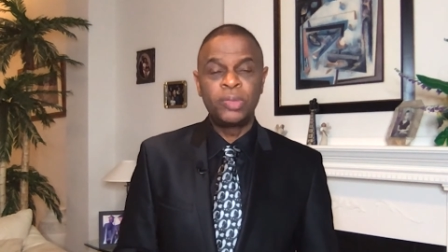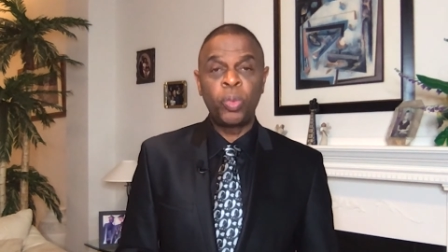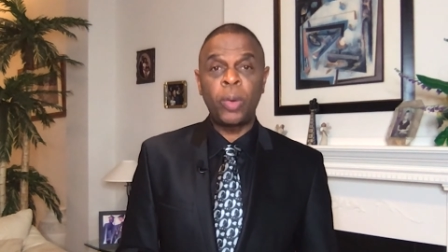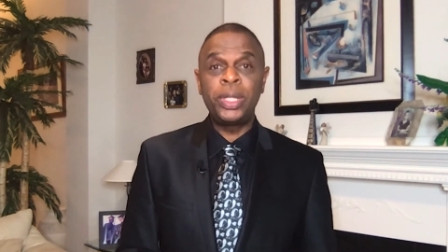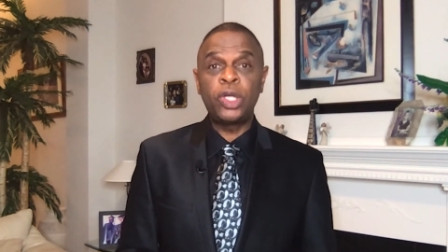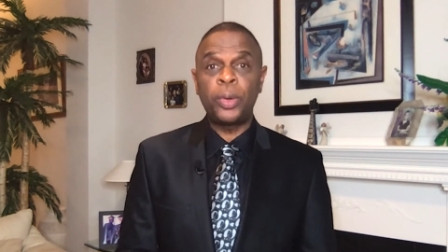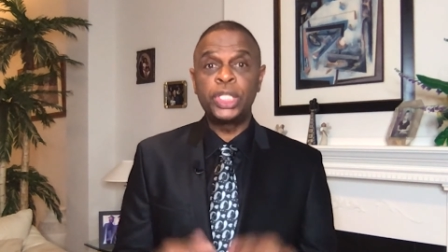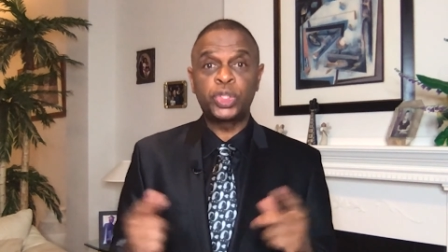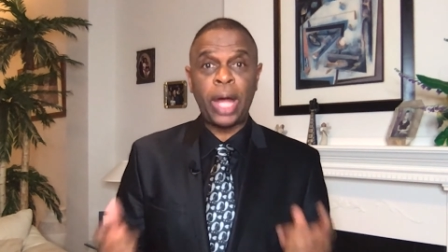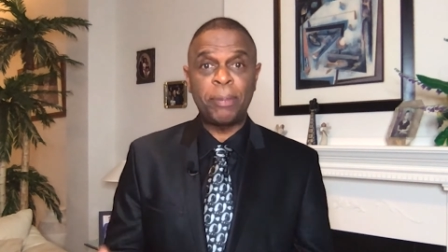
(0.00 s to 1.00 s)
Where we don't
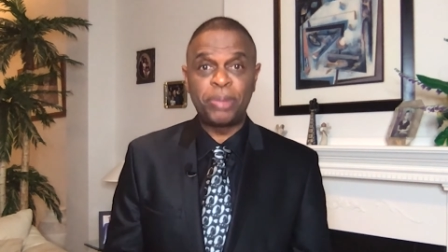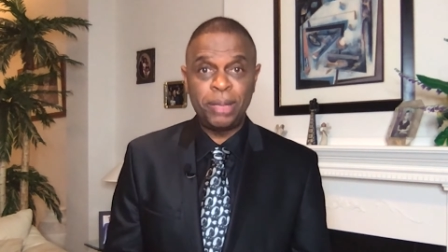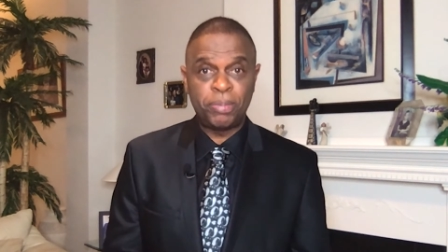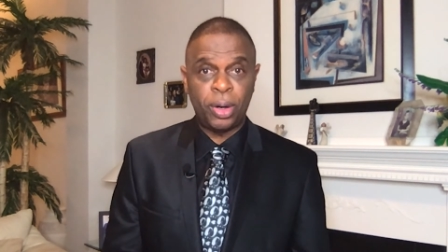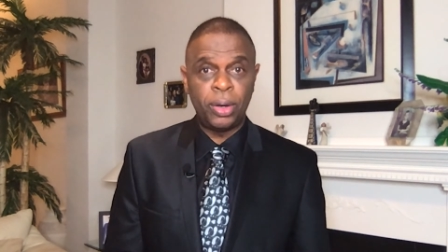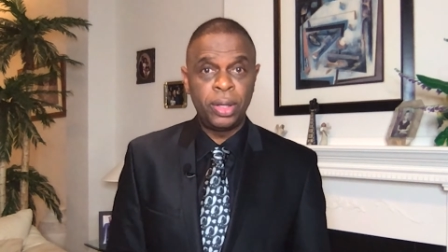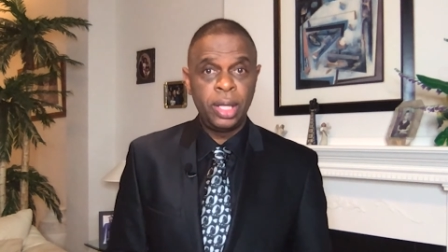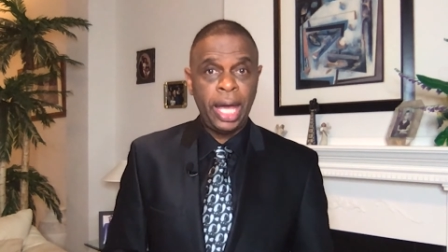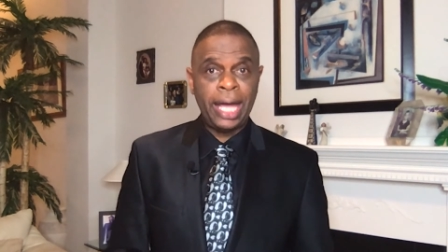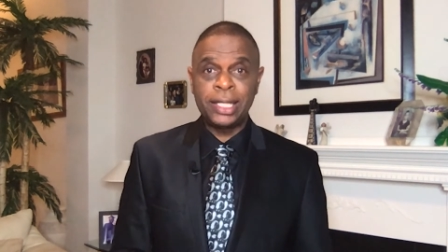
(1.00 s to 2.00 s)
entrap people
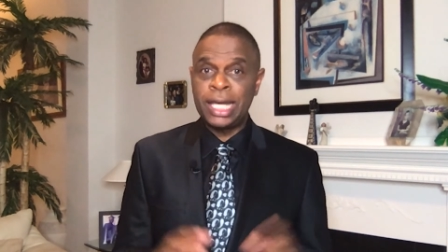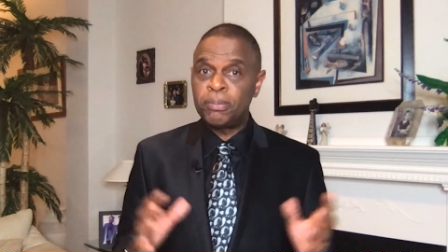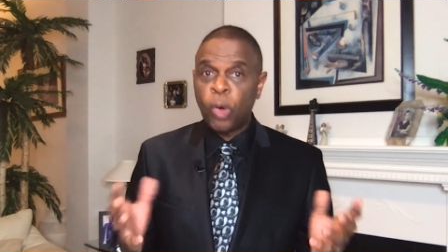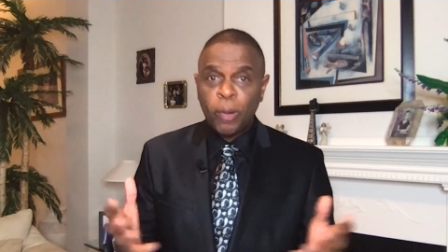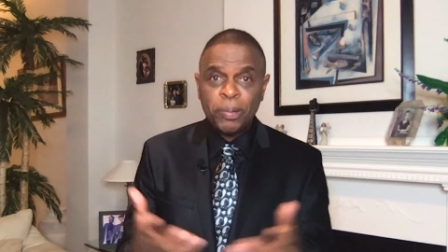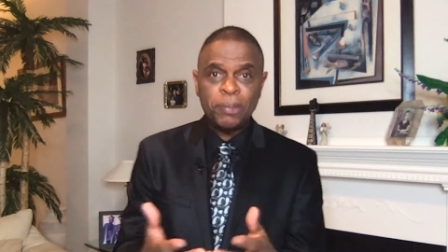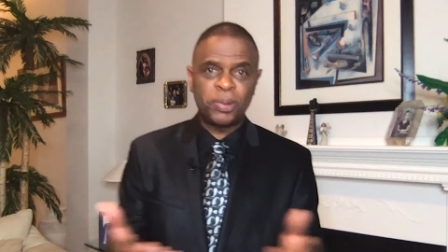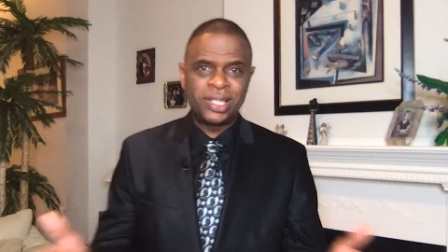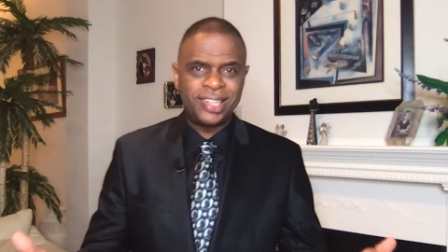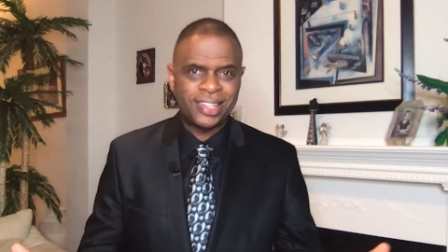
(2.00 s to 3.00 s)
and get more
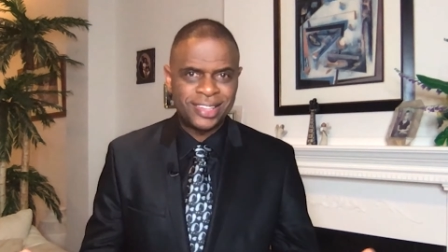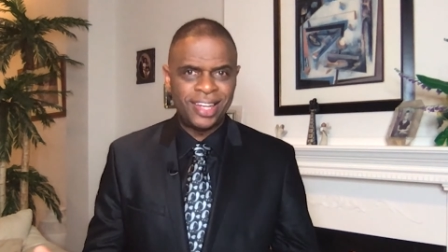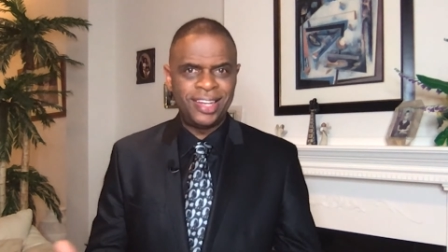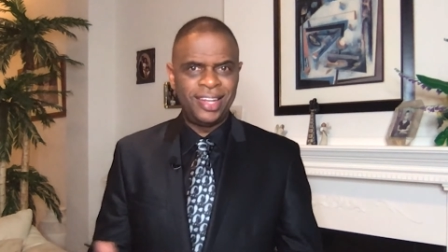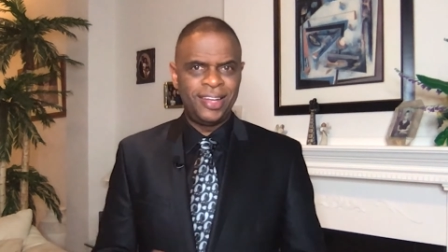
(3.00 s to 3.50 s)
people addicted.